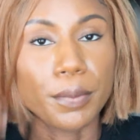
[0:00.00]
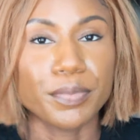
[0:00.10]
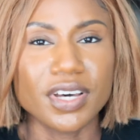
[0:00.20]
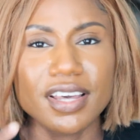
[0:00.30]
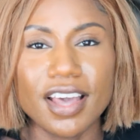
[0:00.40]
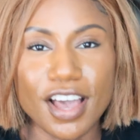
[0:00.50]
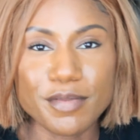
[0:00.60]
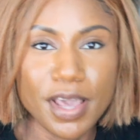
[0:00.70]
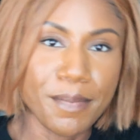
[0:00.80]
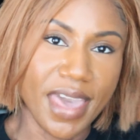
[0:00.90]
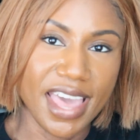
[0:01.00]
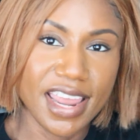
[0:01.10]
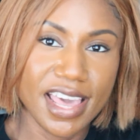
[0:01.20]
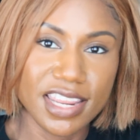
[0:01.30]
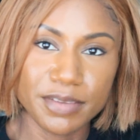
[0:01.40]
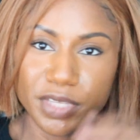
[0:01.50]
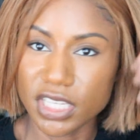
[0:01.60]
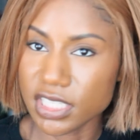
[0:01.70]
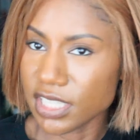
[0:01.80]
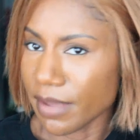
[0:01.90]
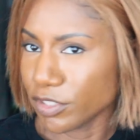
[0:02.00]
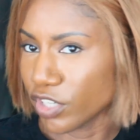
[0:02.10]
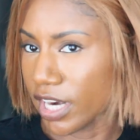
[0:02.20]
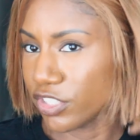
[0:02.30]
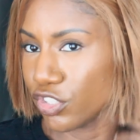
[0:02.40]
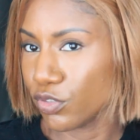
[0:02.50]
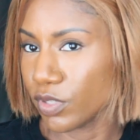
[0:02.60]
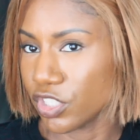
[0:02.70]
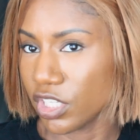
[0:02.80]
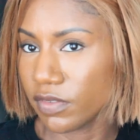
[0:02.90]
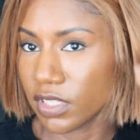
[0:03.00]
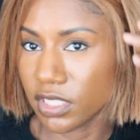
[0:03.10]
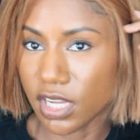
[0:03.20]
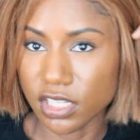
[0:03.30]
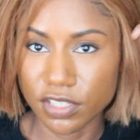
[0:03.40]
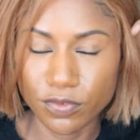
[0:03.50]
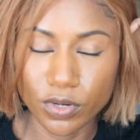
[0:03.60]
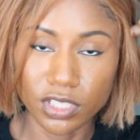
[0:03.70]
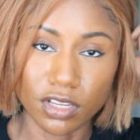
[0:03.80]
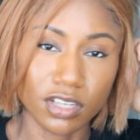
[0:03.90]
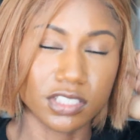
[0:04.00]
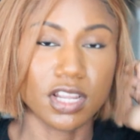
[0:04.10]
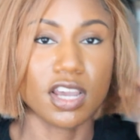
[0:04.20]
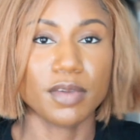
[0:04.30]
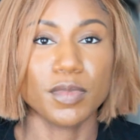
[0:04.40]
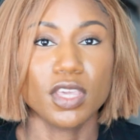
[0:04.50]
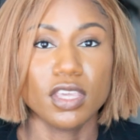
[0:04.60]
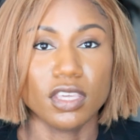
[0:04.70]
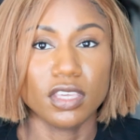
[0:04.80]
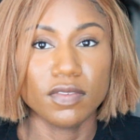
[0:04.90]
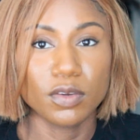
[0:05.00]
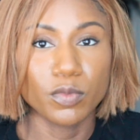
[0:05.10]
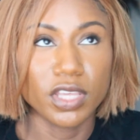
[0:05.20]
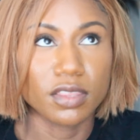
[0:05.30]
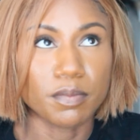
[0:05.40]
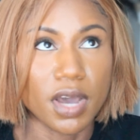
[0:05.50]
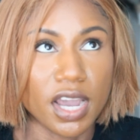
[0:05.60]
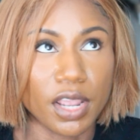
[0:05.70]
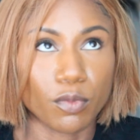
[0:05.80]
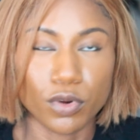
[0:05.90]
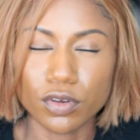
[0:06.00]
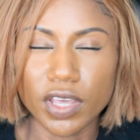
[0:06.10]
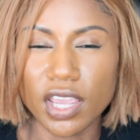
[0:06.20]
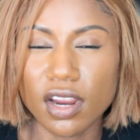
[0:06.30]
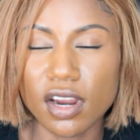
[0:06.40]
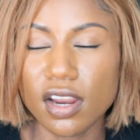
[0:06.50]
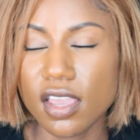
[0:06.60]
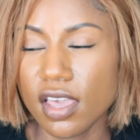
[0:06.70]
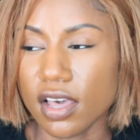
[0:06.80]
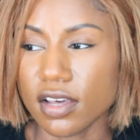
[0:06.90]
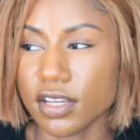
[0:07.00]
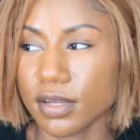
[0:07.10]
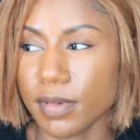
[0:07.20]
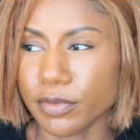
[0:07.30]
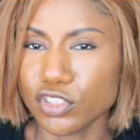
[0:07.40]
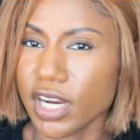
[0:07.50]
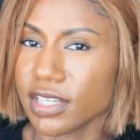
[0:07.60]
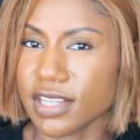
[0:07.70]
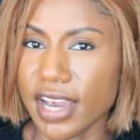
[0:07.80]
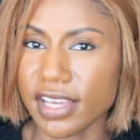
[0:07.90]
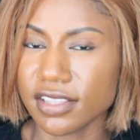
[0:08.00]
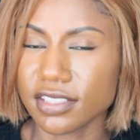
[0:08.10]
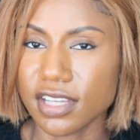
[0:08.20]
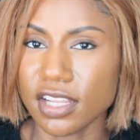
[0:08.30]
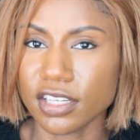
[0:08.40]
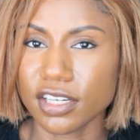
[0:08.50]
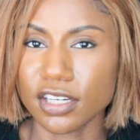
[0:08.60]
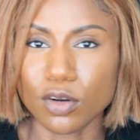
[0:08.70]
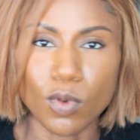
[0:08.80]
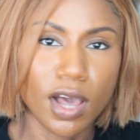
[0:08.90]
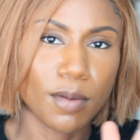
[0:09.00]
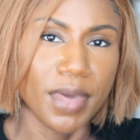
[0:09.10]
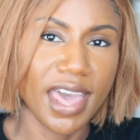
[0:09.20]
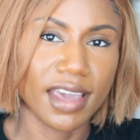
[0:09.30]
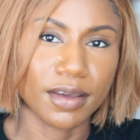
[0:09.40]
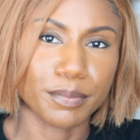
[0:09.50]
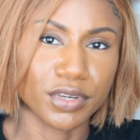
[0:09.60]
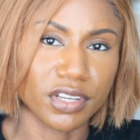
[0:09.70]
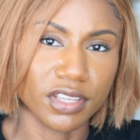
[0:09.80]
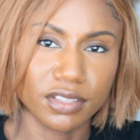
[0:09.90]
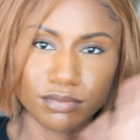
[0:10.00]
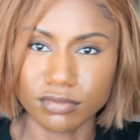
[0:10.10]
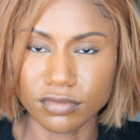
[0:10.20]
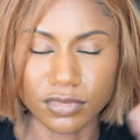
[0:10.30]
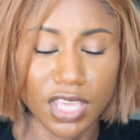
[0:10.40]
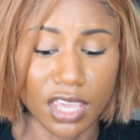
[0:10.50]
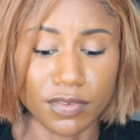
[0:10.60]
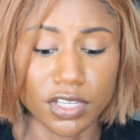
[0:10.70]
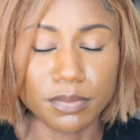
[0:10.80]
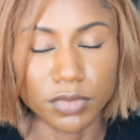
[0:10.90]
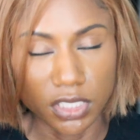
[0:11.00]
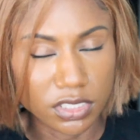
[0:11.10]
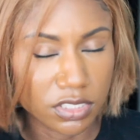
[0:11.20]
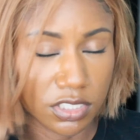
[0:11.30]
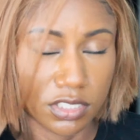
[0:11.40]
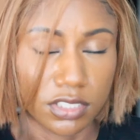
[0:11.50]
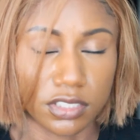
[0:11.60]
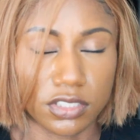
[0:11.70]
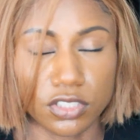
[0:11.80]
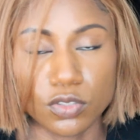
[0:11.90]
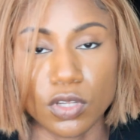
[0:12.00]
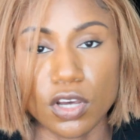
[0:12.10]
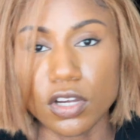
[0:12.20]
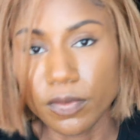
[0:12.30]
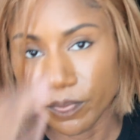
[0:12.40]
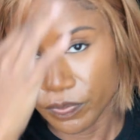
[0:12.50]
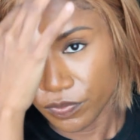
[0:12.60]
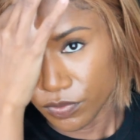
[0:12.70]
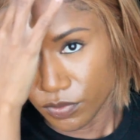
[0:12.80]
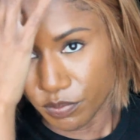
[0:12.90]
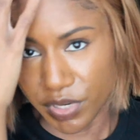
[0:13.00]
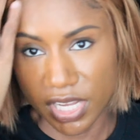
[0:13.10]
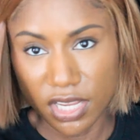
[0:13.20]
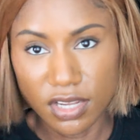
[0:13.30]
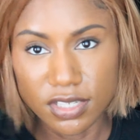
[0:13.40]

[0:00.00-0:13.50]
but I'm not mad at it because I've been trying to achieve this color for the longest time. Even with my real hair, I was trying to dye this color a while back, but gave up because it just took too long. But